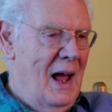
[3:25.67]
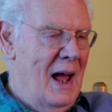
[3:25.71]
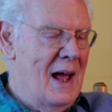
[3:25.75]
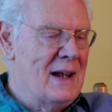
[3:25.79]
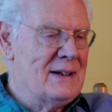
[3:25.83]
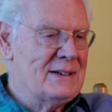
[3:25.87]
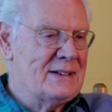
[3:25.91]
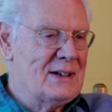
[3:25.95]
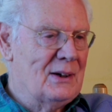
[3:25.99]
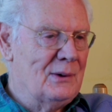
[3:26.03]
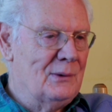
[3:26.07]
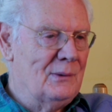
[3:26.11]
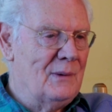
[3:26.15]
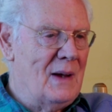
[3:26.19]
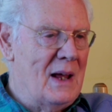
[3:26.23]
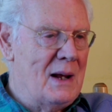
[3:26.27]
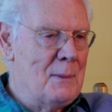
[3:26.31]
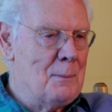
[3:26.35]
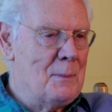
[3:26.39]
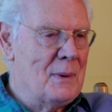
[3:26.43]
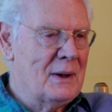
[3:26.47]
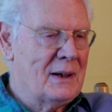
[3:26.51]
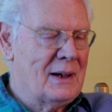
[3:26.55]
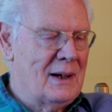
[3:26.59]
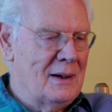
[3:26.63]
And so
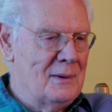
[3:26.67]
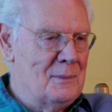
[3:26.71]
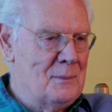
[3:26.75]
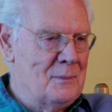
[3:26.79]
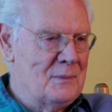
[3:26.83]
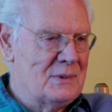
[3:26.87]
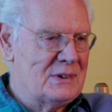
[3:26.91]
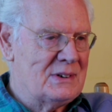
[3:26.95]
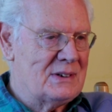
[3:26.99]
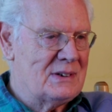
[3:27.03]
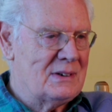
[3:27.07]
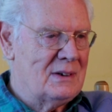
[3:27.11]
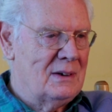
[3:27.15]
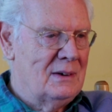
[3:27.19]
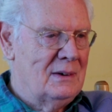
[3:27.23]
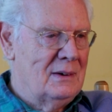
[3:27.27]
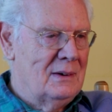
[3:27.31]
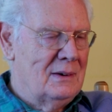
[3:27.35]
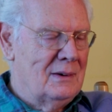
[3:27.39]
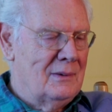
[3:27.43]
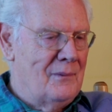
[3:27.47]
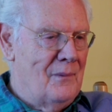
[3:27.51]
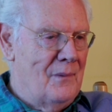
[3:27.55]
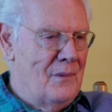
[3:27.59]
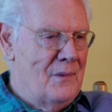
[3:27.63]
it becomes
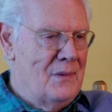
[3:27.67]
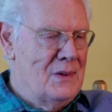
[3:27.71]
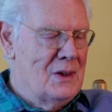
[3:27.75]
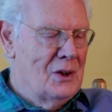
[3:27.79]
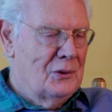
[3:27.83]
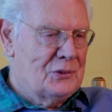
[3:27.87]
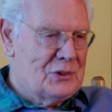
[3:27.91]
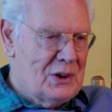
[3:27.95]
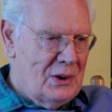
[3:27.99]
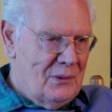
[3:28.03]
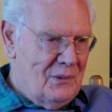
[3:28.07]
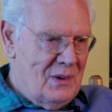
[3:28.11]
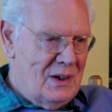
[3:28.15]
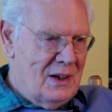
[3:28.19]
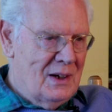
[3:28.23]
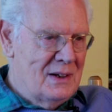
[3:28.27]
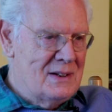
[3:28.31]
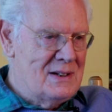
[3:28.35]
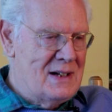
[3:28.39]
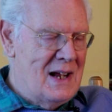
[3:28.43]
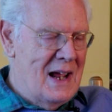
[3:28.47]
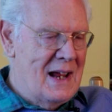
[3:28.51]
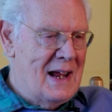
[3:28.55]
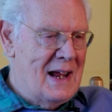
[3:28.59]
not only a